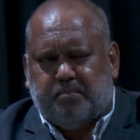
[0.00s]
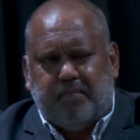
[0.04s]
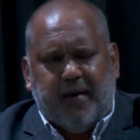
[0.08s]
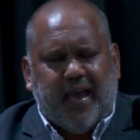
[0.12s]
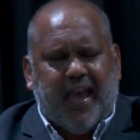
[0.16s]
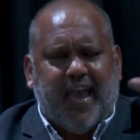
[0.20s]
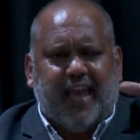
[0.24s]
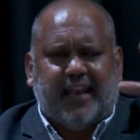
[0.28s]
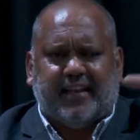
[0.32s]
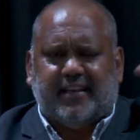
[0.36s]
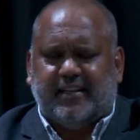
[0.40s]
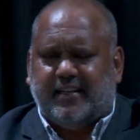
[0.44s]

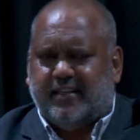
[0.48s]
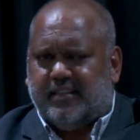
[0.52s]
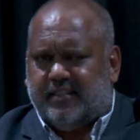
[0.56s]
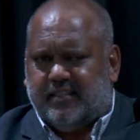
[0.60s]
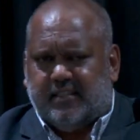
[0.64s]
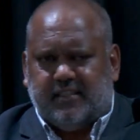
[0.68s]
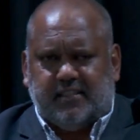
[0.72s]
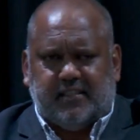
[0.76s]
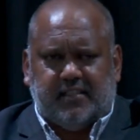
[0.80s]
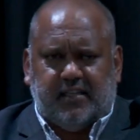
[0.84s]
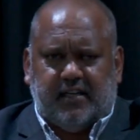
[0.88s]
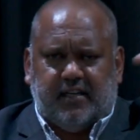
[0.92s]

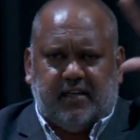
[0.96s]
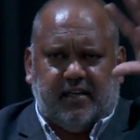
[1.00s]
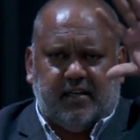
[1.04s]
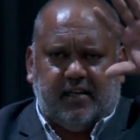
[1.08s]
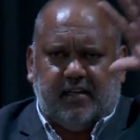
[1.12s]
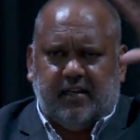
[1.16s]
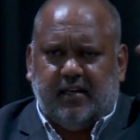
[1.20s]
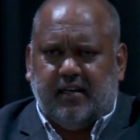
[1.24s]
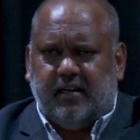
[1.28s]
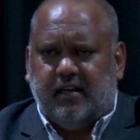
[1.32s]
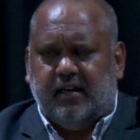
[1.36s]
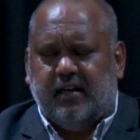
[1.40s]
patterns and
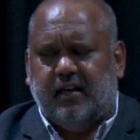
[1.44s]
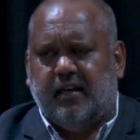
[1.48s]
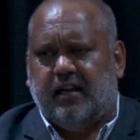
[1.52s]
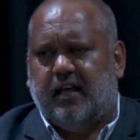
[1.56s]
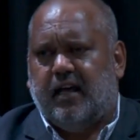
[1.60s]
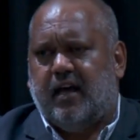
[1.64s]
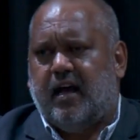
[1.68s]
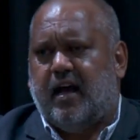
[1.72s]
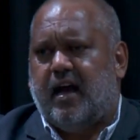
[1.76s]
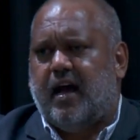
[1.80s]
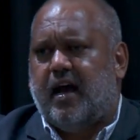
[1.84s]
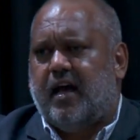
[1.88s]

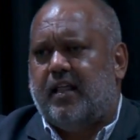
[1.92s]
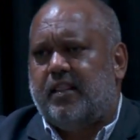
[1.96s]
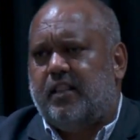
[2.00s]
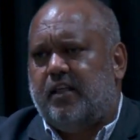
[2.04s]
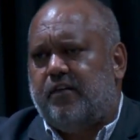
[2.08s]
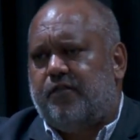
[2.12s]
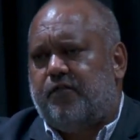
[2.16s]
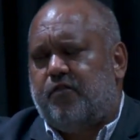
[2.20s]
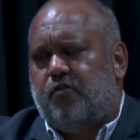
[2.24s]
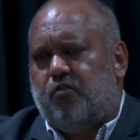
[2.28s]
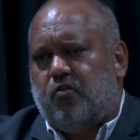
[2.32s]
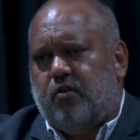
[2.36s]
other
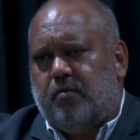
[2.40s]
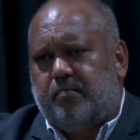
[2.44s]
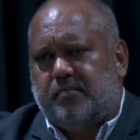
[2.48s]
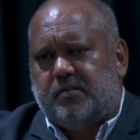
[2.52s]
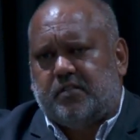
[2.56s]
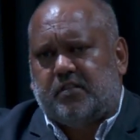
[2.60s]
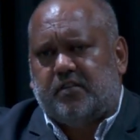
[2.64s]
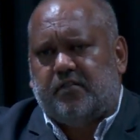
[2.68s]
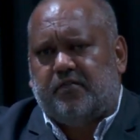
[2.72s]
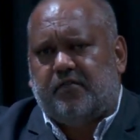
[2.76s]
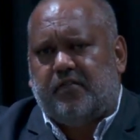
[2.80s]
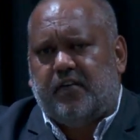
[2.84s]

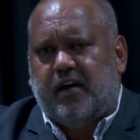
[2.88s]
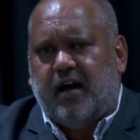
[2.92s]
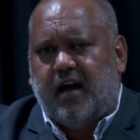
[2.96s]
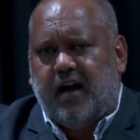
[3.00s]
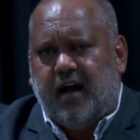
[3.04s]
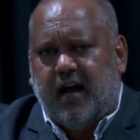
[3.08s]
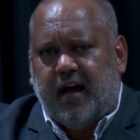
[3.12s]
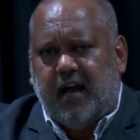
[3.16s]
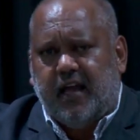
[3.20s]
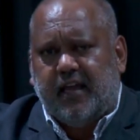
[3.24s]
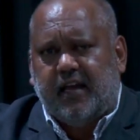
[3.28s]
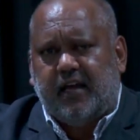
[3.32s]
forms of
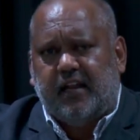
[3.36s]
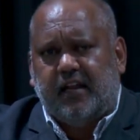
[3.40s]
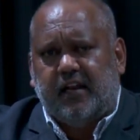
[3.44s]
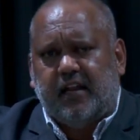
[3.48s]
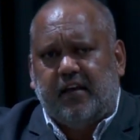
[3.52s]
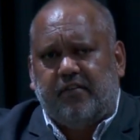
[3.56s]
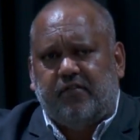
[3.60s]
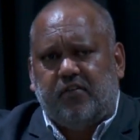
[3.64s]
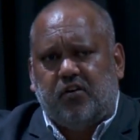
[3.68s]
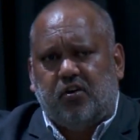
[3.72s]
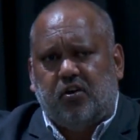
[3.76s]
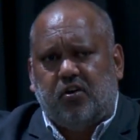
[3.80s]
higher
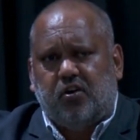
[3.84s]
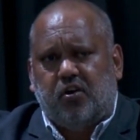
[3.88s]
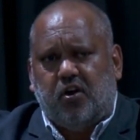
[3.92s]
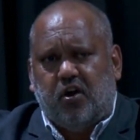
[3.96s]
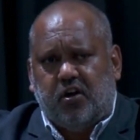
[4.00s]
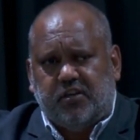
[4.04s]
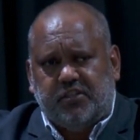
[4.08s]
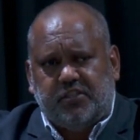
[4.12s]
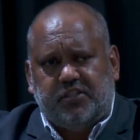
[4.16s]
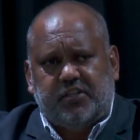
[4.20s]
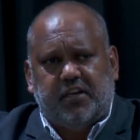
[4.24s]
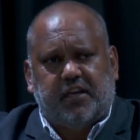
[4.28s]
level
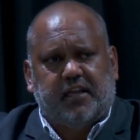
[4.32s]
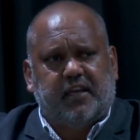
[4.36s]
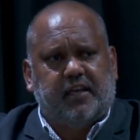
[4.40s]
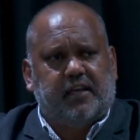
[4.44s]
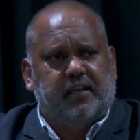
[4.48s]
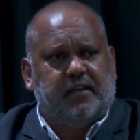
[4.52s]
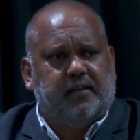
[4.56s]
logic.